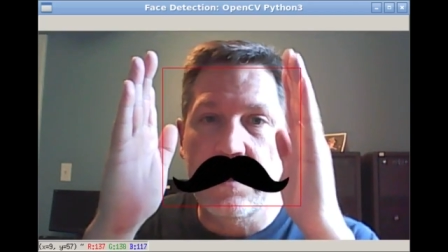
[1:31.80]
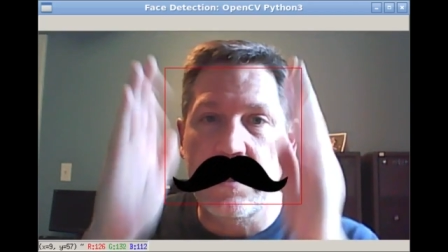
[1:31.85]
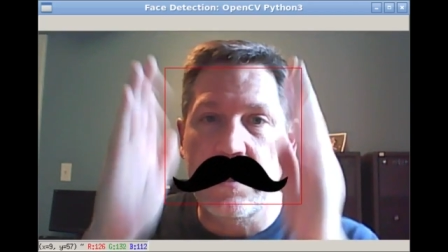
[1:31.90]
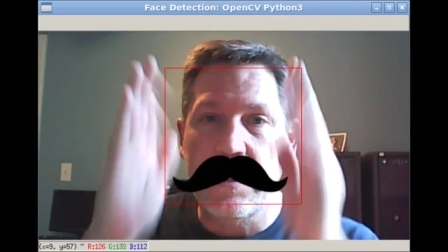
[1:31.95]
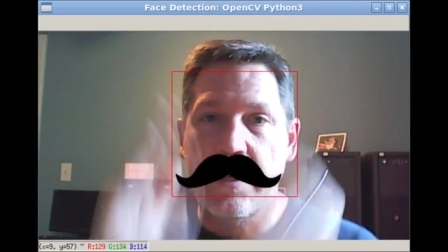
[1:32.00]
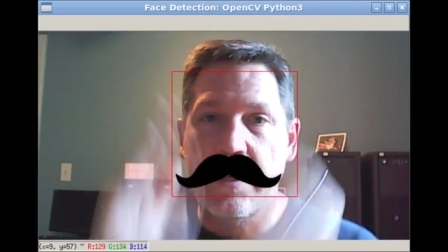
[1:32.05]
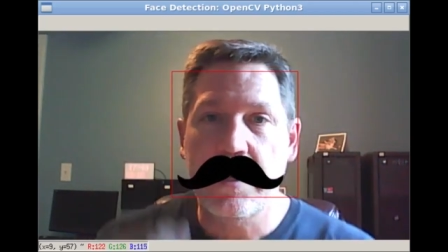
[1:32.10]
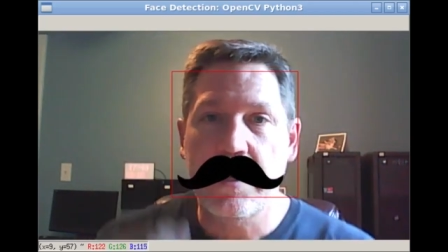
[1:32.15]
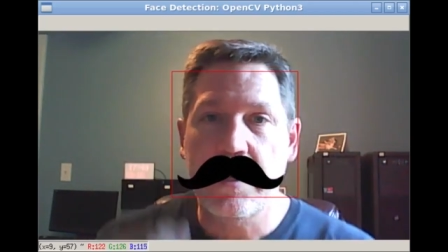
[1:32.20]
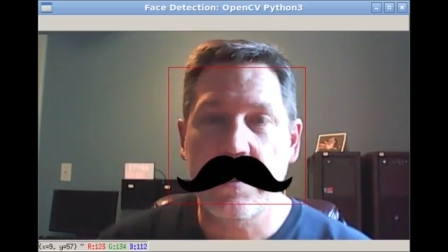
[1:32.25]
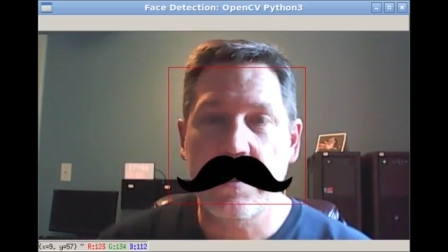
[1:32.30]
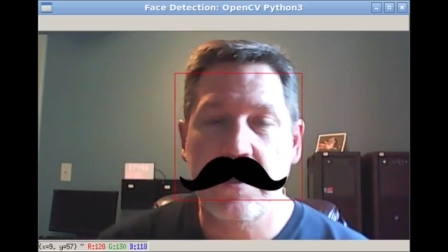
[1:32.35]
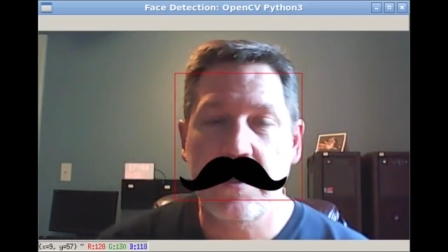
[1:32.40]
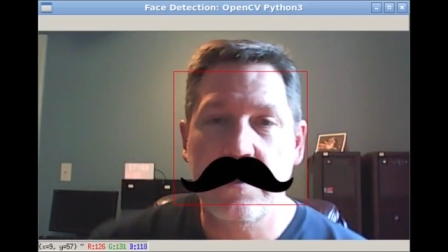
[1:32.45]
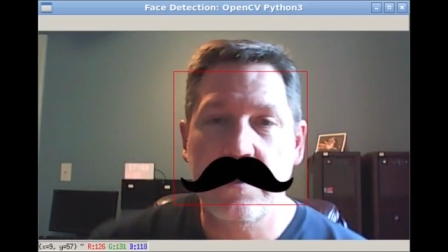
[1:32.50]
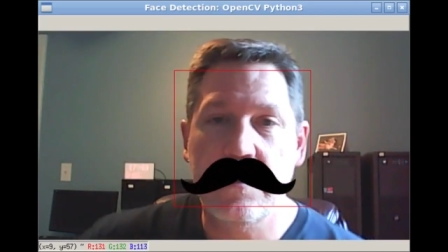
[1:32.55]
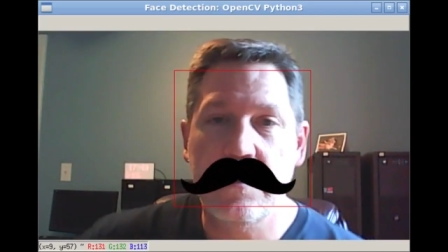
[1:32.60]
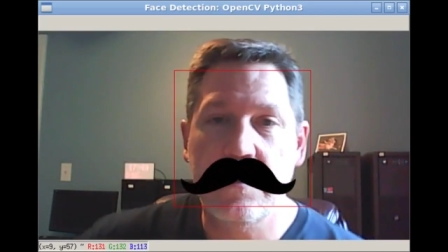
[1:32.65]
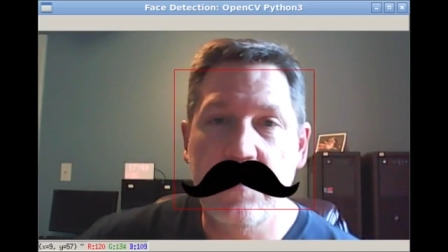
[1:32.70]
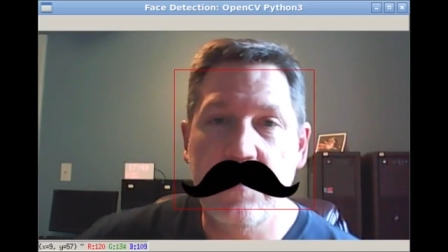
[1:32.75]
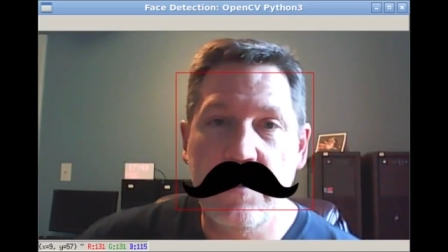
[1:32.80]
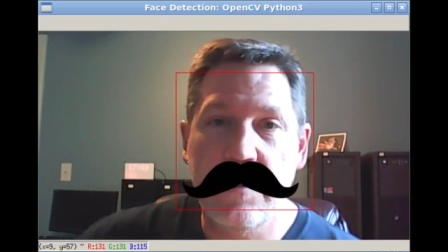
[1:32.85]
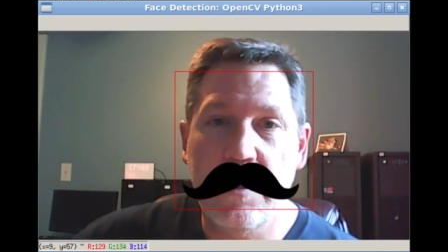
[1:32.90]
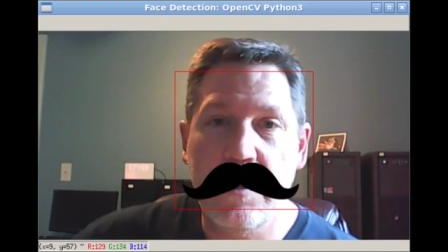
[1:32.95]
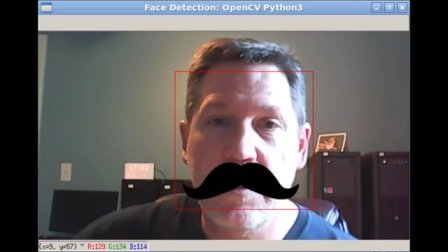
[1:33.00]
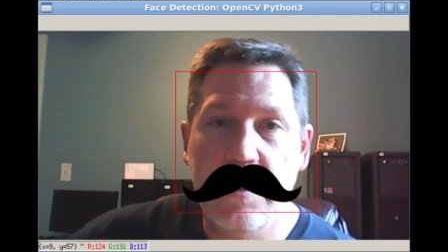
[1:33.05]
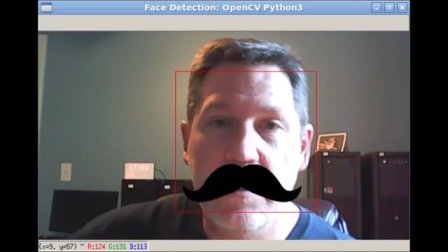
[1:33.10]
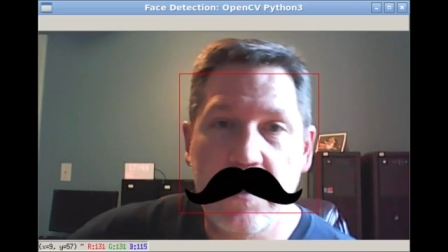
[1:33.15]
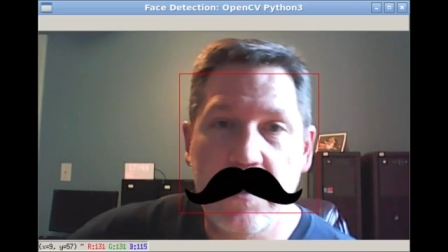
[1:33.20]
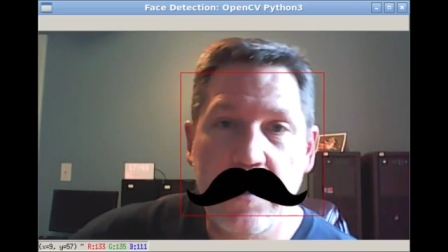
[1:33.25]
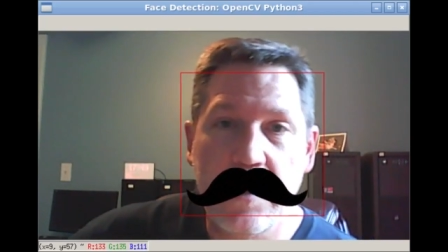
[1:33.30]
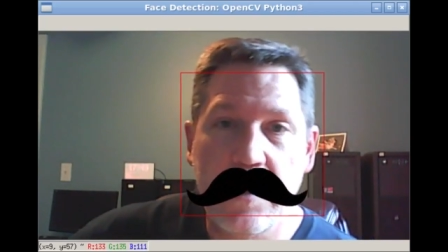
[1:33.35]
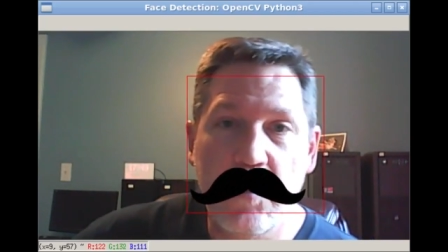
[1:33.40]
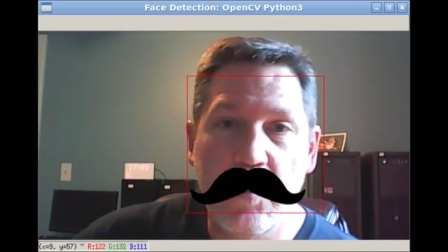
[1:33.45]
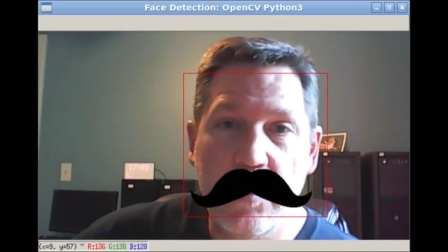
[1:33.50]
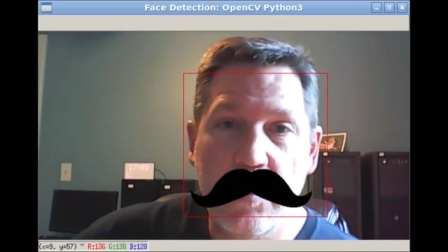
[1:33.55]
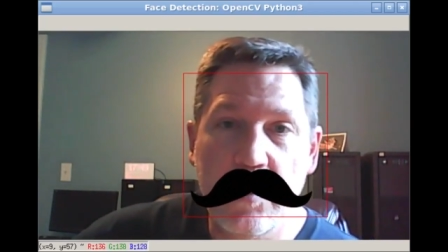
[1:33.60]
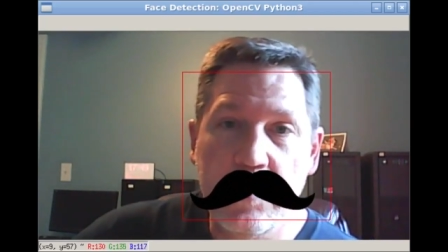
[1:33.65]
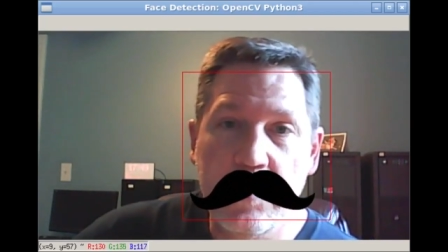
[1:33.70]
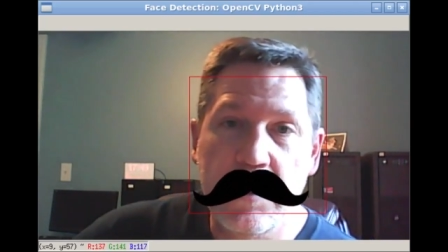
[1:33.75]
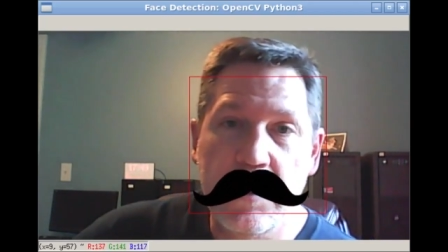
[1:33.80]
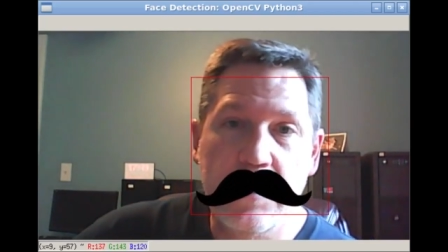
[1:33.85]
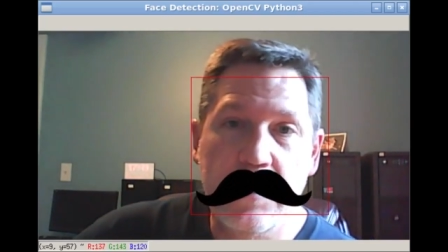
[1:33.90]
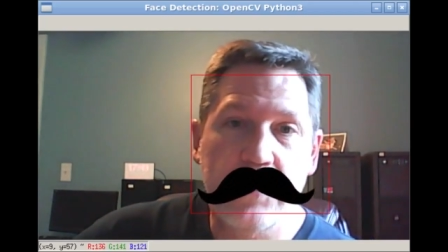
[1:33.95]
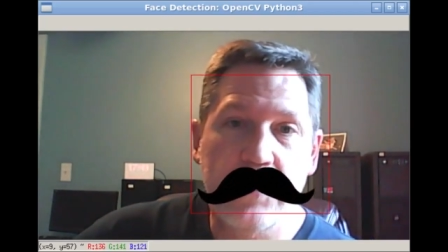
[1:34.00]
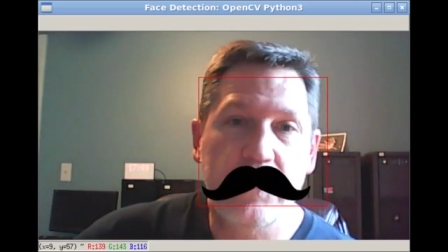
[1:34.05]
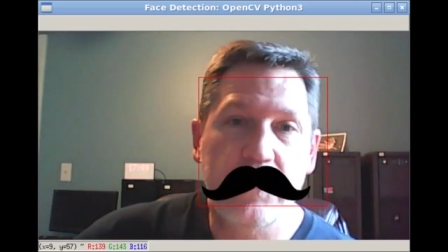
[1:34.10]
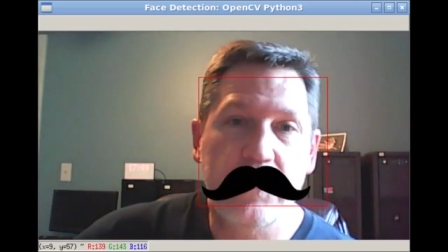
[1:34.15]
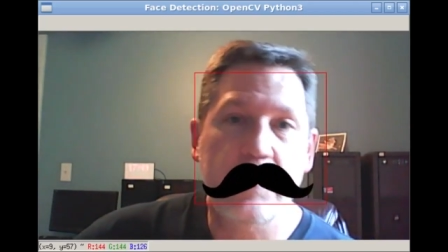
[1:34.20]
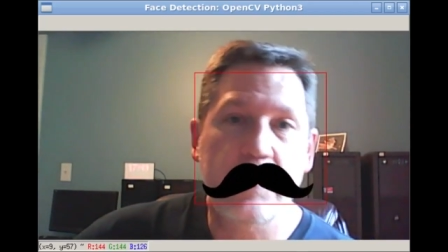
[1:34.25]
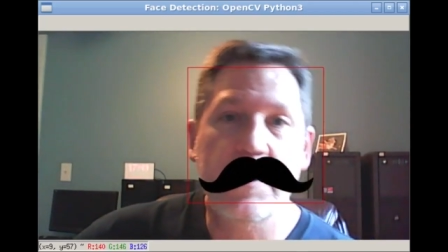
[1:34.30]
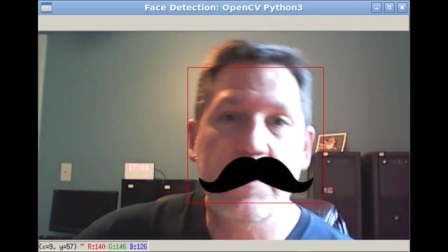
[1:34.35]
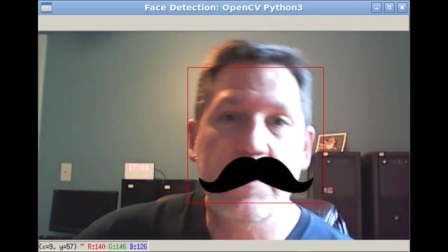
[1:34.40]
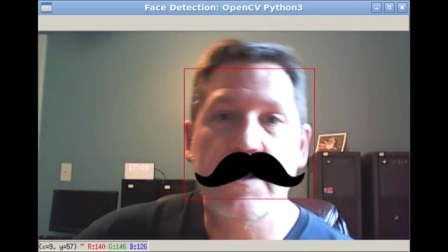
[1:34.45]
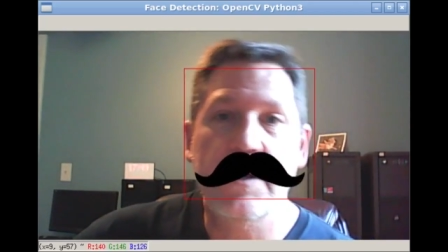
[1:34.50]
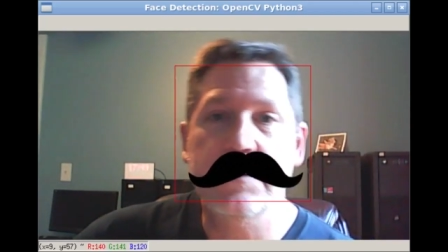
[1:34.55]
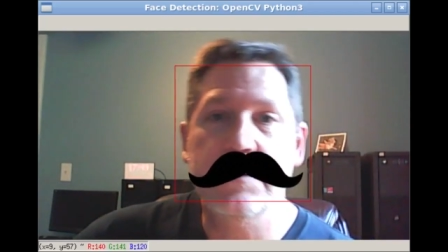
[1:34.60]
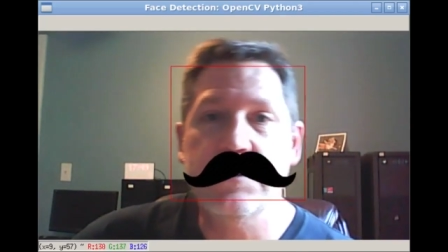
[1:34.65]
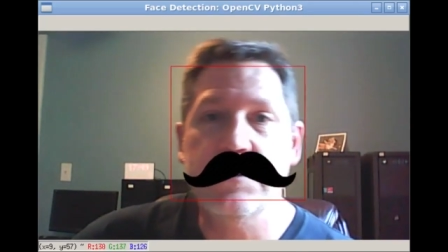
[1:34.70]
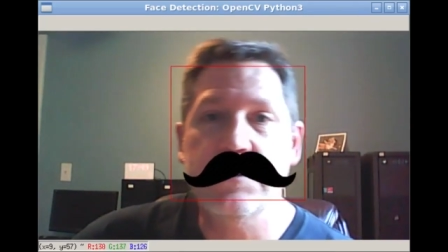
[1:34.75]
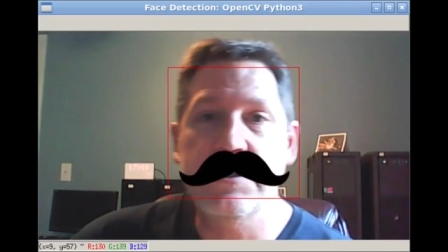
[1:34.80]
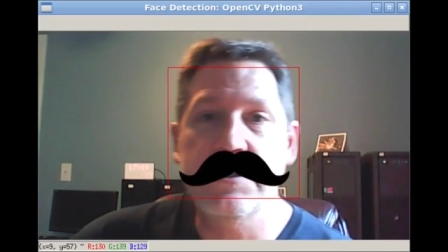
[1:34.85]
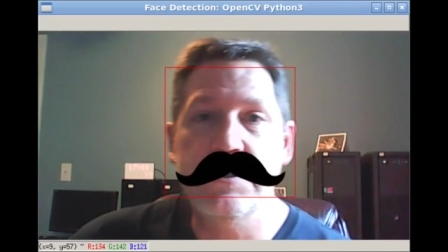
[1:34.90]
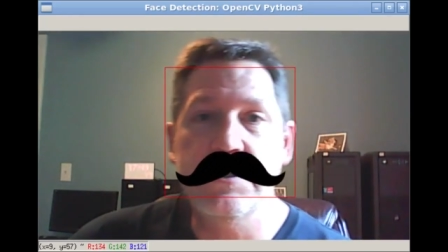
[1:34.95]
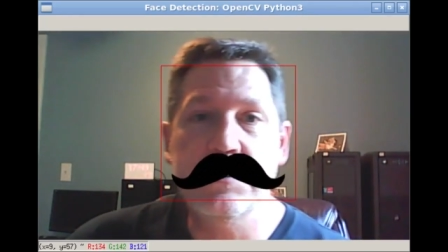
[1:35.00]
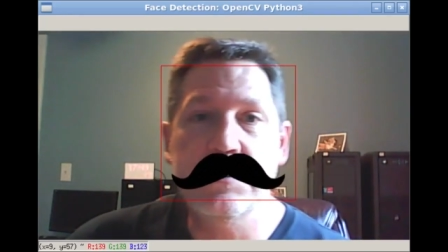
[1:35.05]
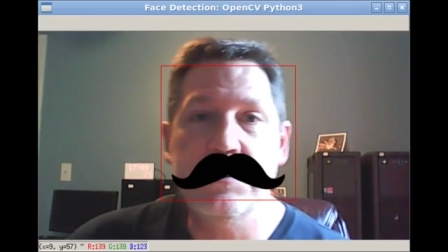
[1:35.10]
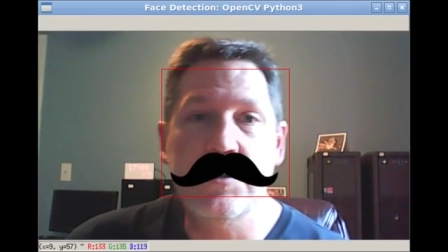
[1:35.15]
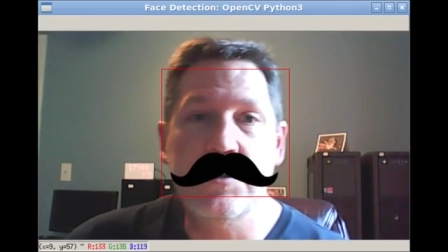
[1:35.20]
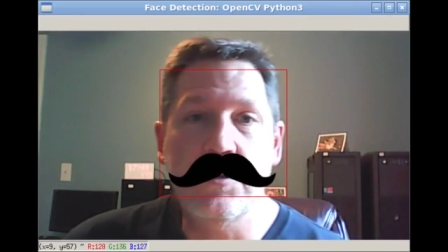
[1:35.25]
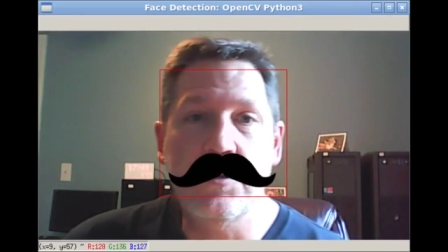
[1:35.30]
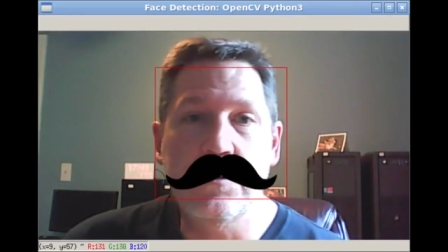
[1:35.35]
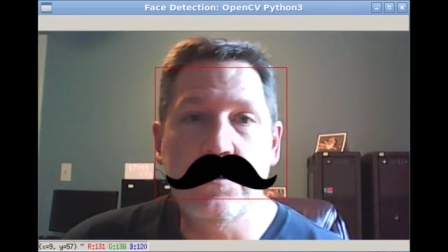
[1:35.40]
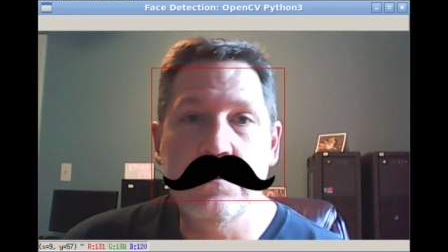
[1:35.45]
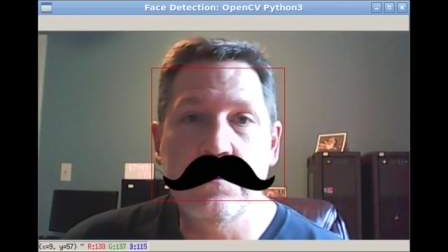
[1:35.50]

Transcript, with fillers: and then they put them into some kind of statistical